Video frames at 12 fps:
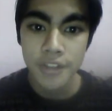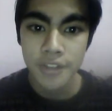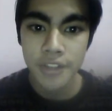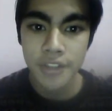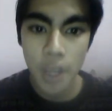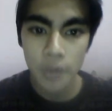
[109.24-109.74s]

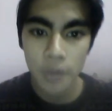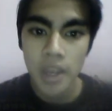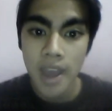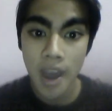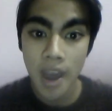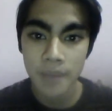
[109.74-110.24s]
So
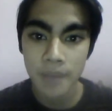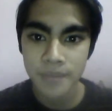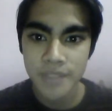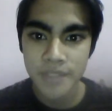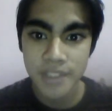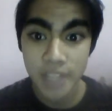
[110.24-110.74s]
um
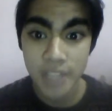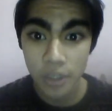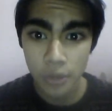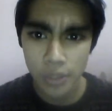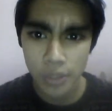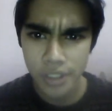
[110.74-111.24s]

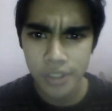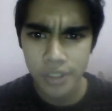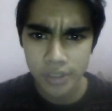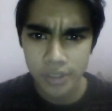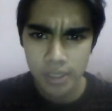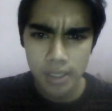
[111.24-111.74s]
second
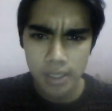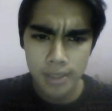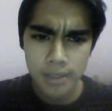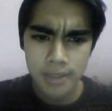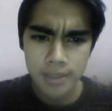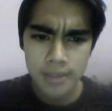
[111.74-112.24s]
question
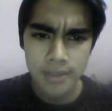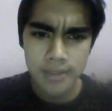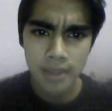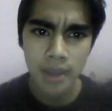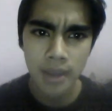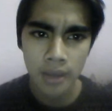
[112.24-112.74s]
is
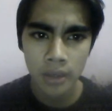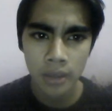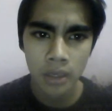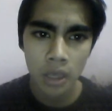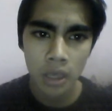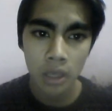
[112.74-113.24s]
uh,
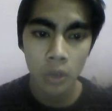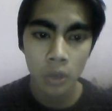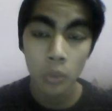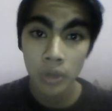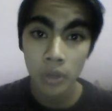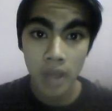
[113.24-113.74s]
uh
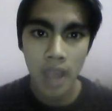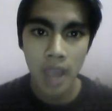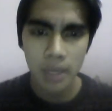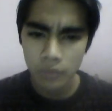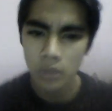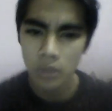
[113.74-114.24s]
where I
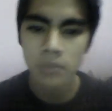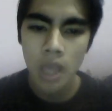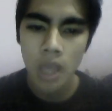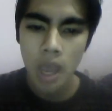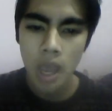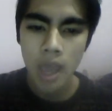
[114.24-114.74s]
am from.
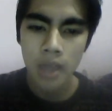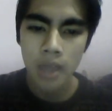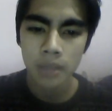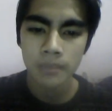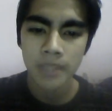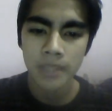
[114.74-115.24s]

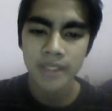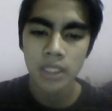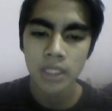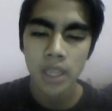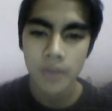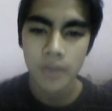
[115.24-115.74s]
Um,
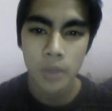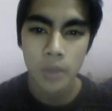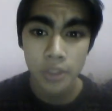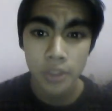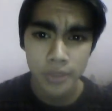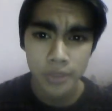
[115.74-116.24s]
basically everybody
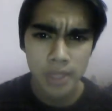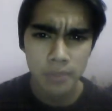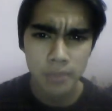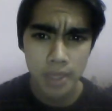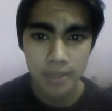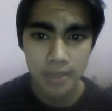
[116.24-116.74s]
knows that,
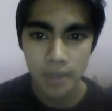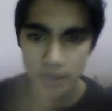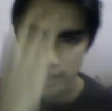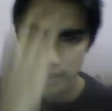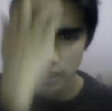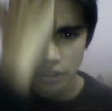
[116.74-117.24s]
but I'm
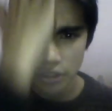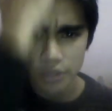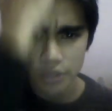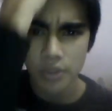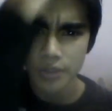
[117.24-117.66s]
still going to